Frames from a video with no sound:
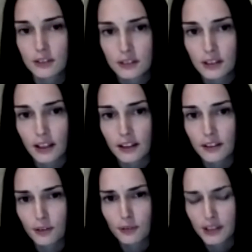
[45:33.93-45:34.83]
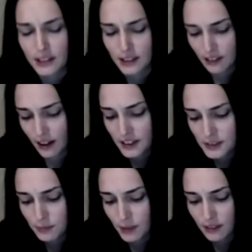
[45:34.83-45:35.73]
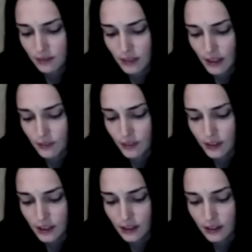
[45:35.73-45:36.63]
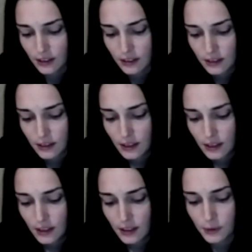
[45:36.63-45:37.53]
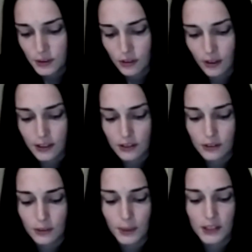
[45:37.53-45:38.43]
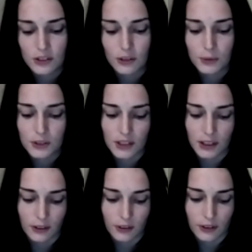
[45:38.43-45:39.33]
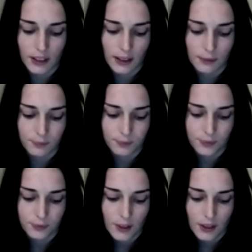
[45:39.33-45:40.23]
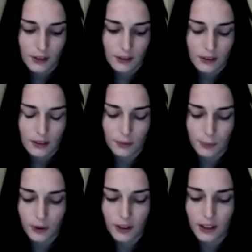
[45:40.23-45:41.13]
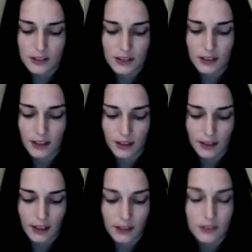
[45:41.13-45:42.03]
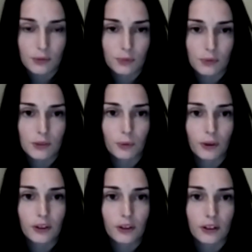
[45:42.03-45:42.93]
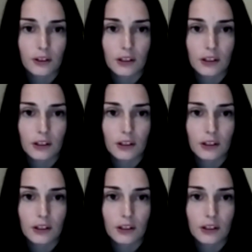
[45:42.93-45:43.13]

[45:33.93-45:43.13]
Yeah, they're all really nice. They're never really gonna. They always try and do the best job because they know that the product at the end of the day is worth it.